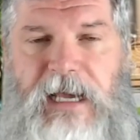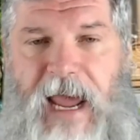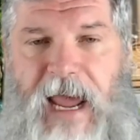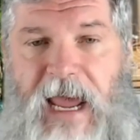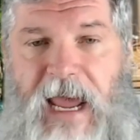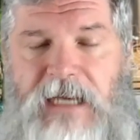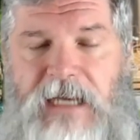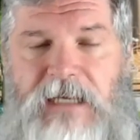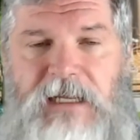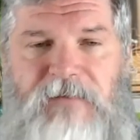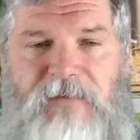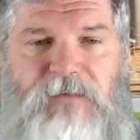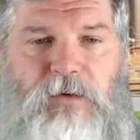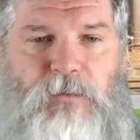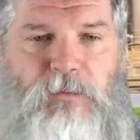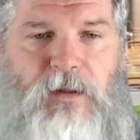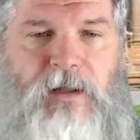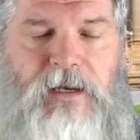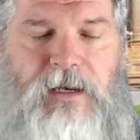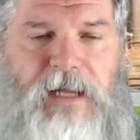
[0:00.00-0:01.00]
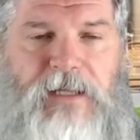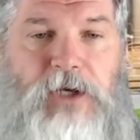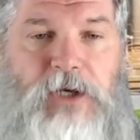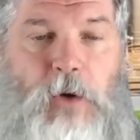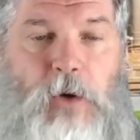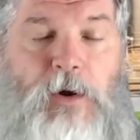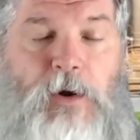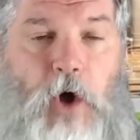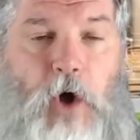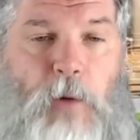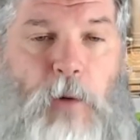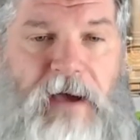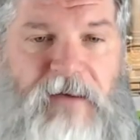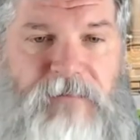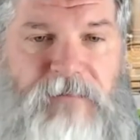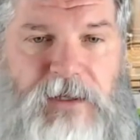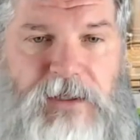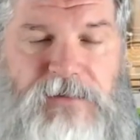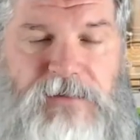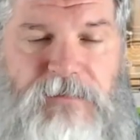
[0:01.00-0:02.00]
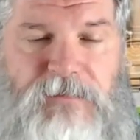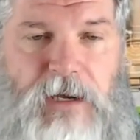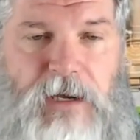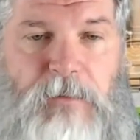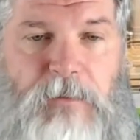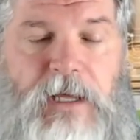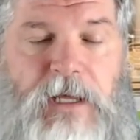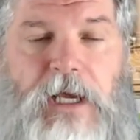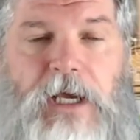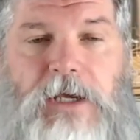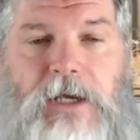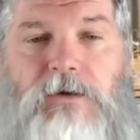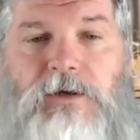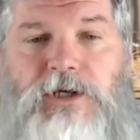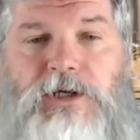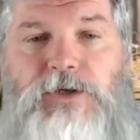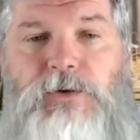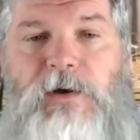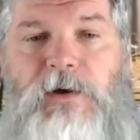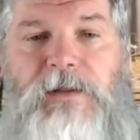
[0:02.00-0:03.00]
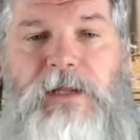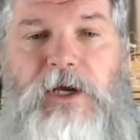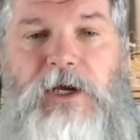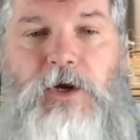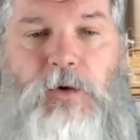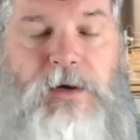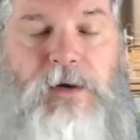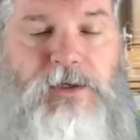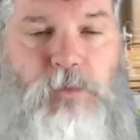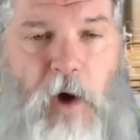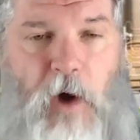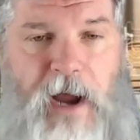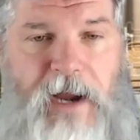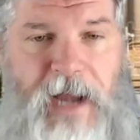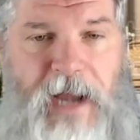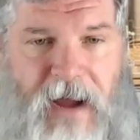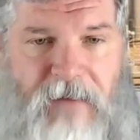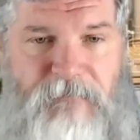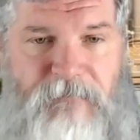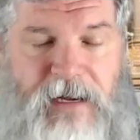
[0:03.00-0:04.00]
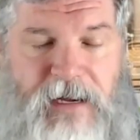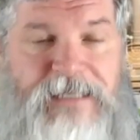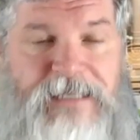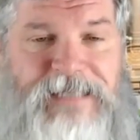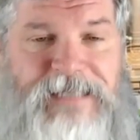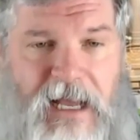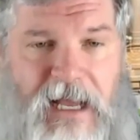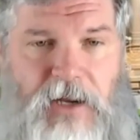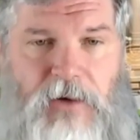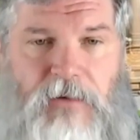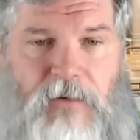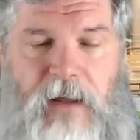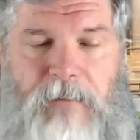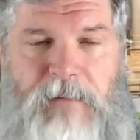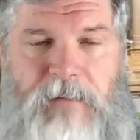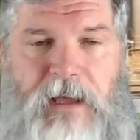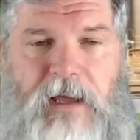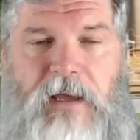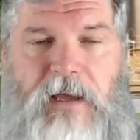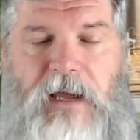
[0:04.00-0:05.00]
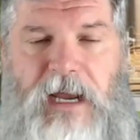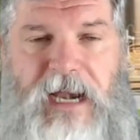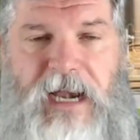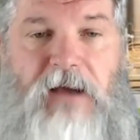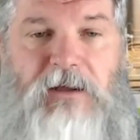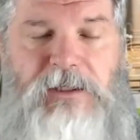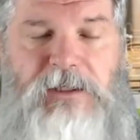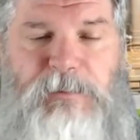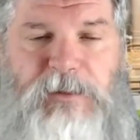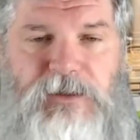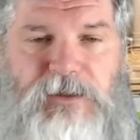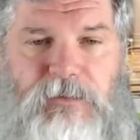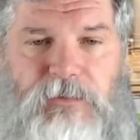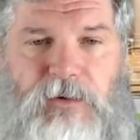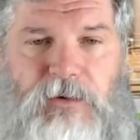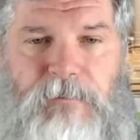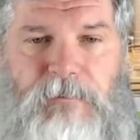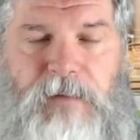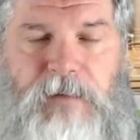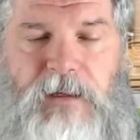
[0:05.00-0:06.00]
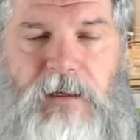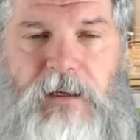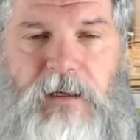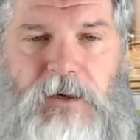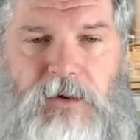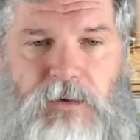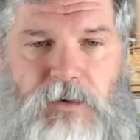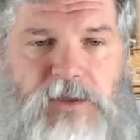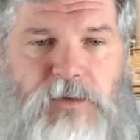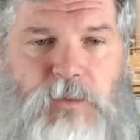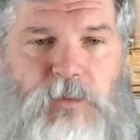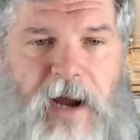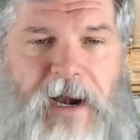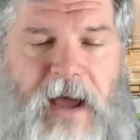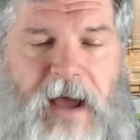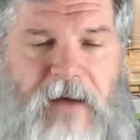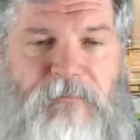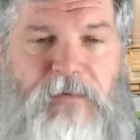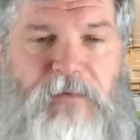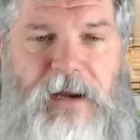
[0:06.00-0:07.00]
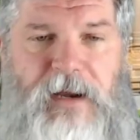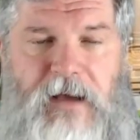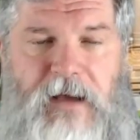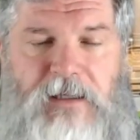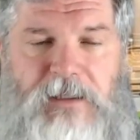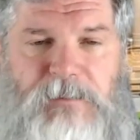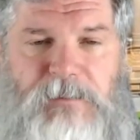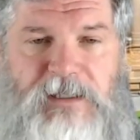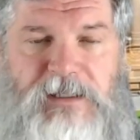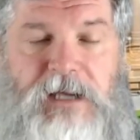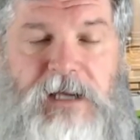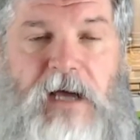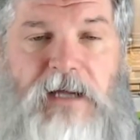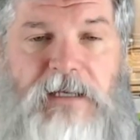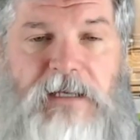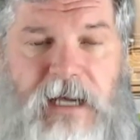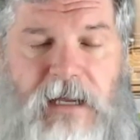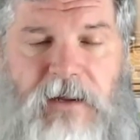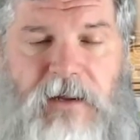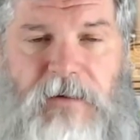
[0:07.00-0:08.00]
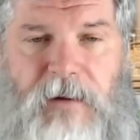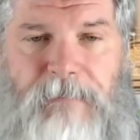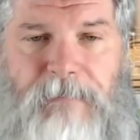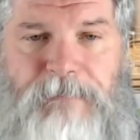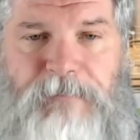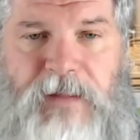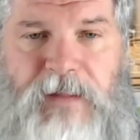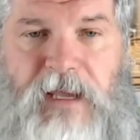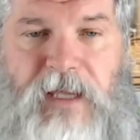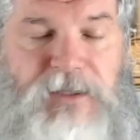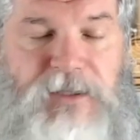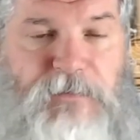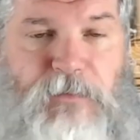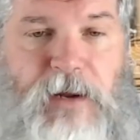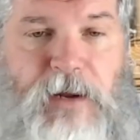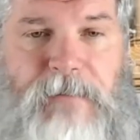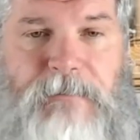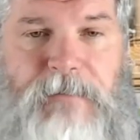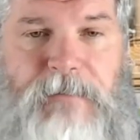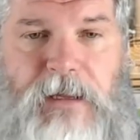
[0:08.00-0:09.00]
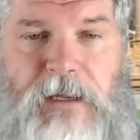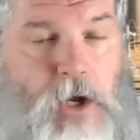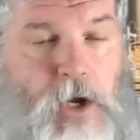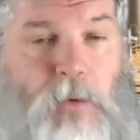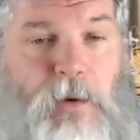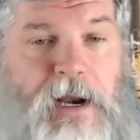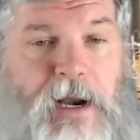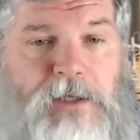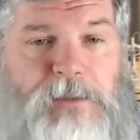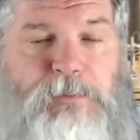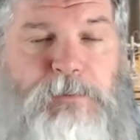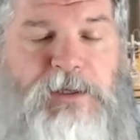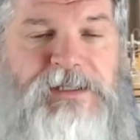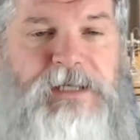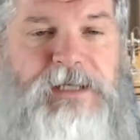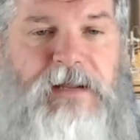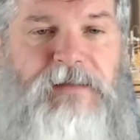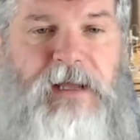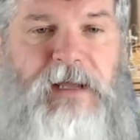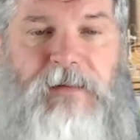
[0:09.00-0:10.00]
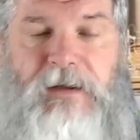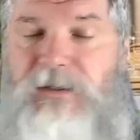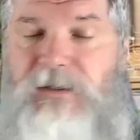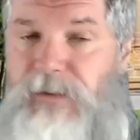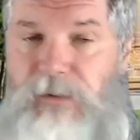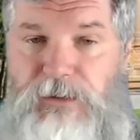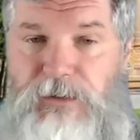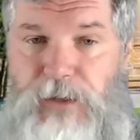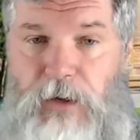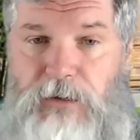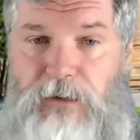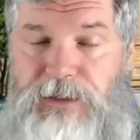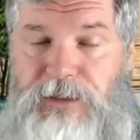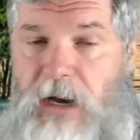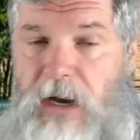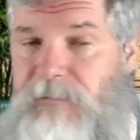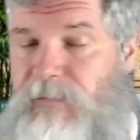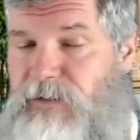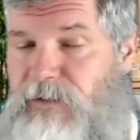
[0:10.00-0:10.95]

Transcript: And if you'd really like to know when all my videos are available, you should join the Chris Wyatt Africa Telegram announcements group. Chris Wyatt Africa announcements on Telegram. It's free. No one else puts anything in there. So there's no junk.